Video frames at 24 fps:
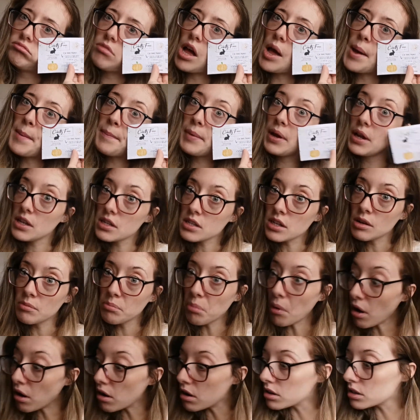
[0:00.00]
amazing
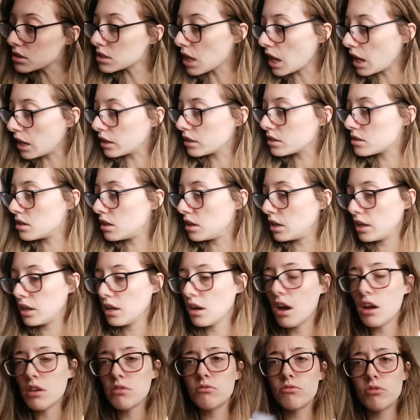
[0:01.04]
box actually.
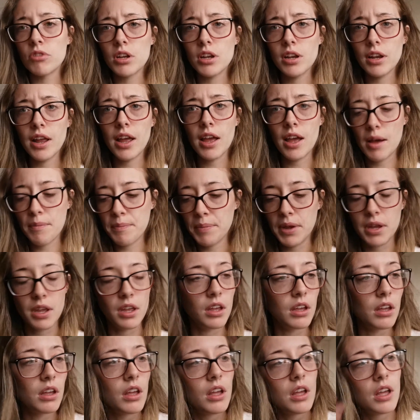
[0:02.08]
I'm really
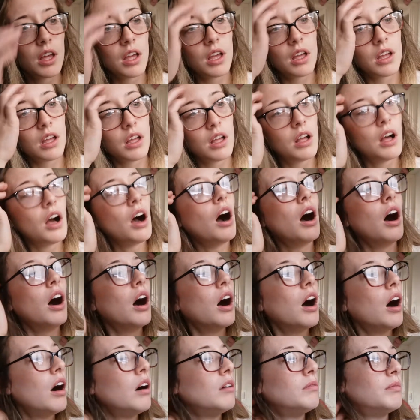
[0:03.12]
happy.
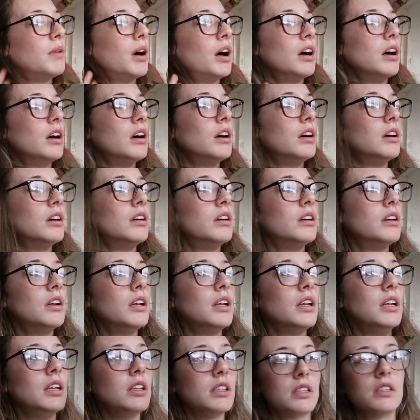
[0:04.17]

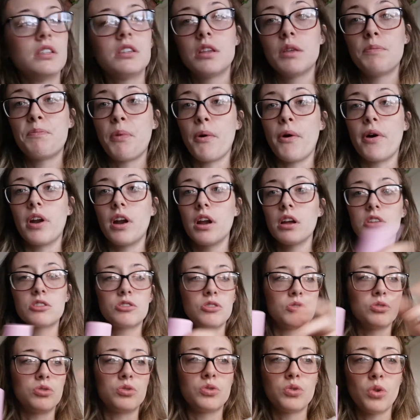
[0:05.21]
The products
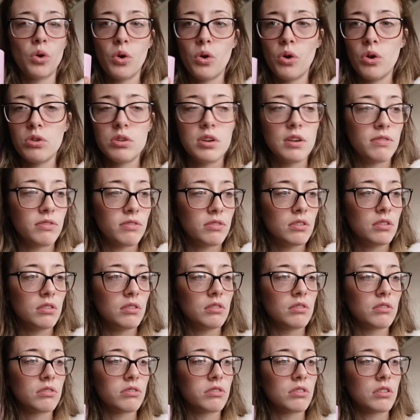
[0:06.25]
are so different
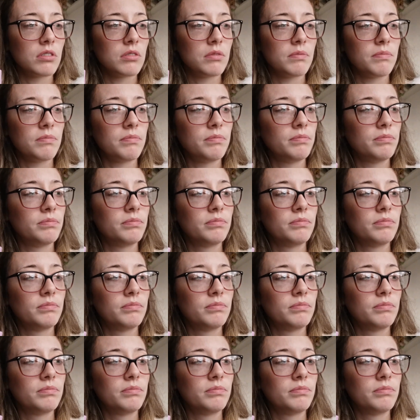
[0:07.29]
from